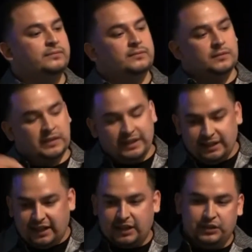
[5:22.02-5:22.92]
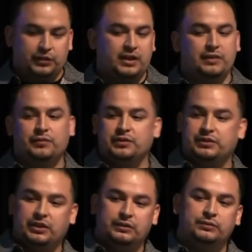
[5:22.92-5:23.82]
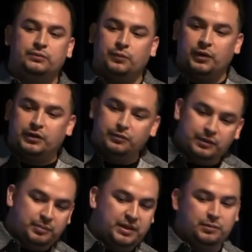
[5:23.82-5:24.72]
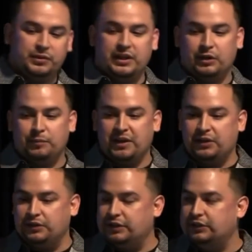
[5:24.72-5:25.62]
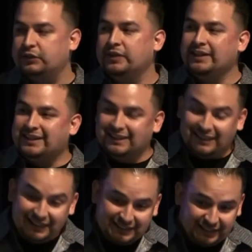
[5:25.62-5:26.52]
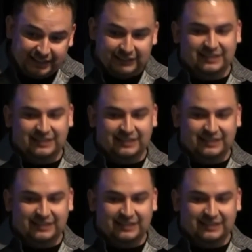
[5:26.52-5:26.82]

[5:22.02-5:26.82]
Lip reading: getting out of your comfort zone, working with people that are better than you, listening.